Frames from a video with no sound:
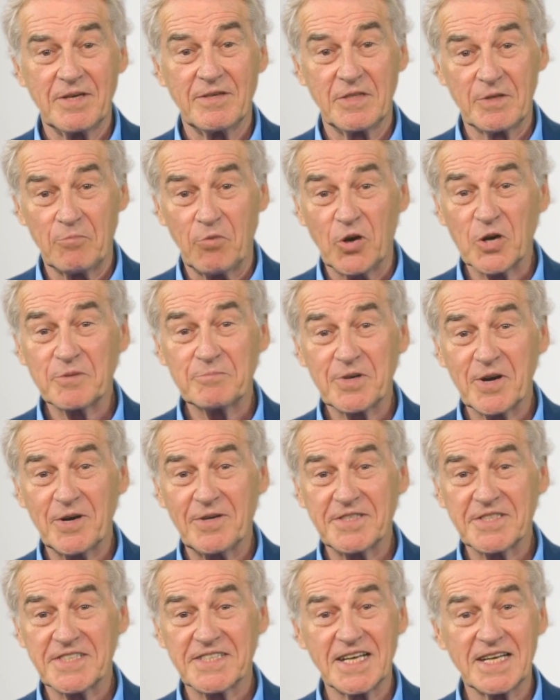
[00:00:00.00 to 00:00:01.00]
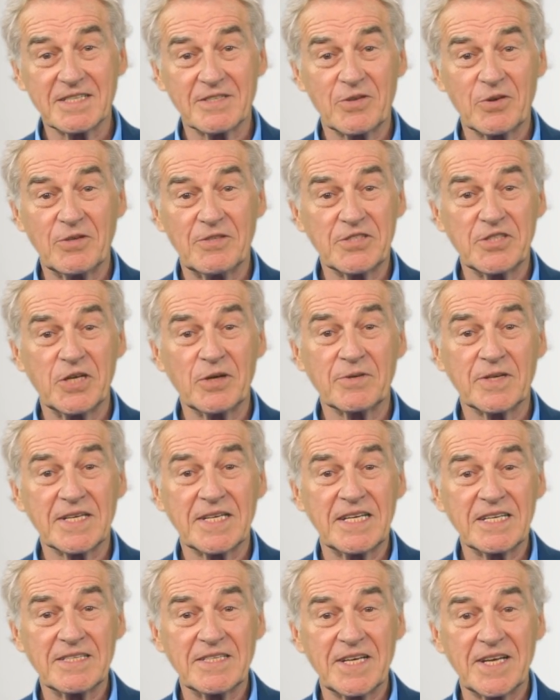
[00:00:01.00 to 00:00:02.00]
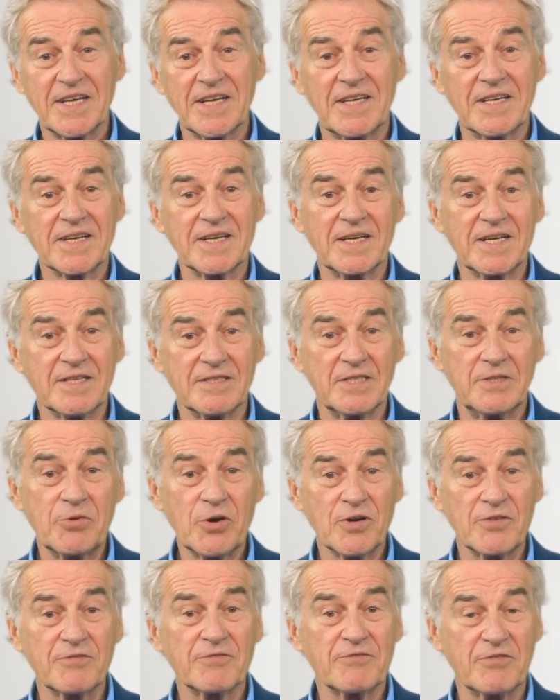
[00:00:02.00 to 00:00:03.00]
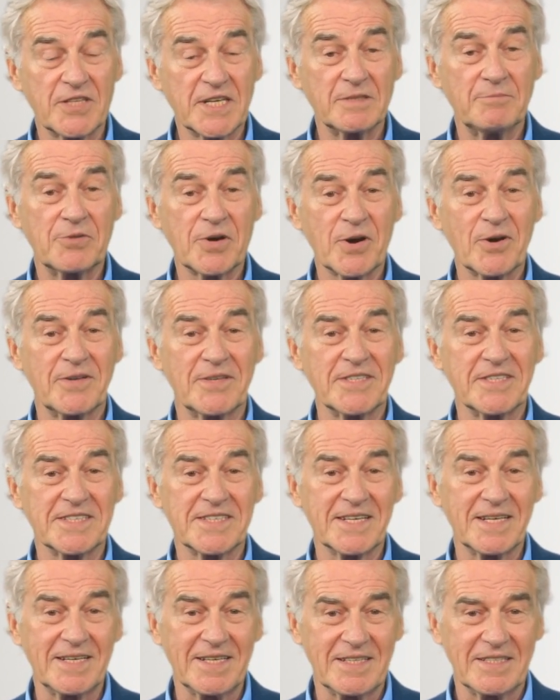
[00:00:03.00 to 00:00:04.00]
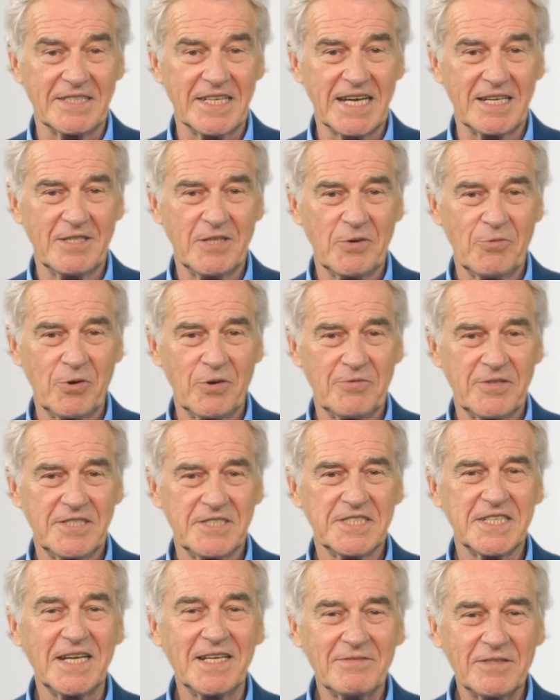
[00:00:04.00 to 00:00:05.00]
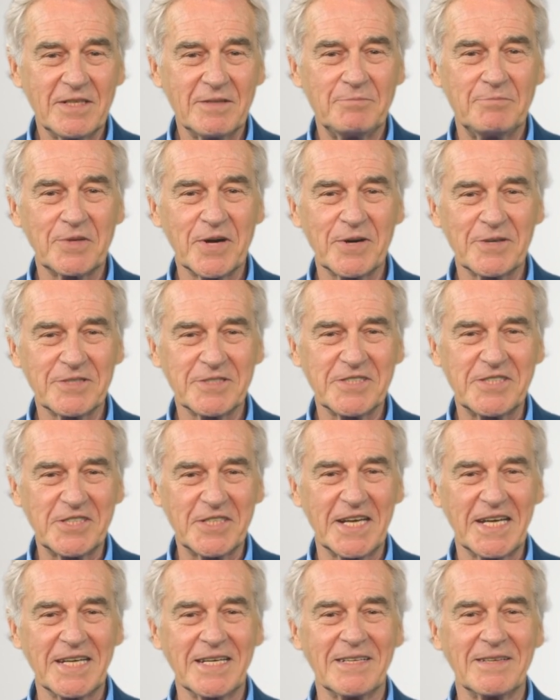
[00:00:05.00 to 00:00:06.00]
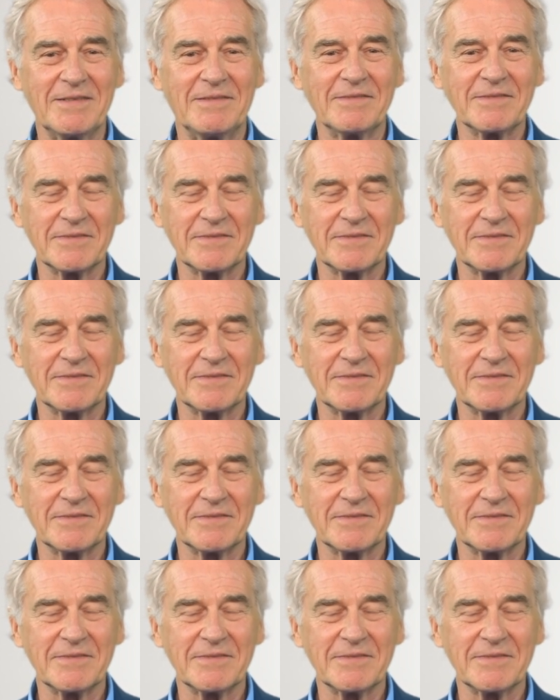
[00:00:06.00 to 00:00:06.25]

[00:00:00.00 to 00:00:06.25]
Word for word: The more PulseZen you accumulate now, the more free PulseZen you will receive on PulseChain.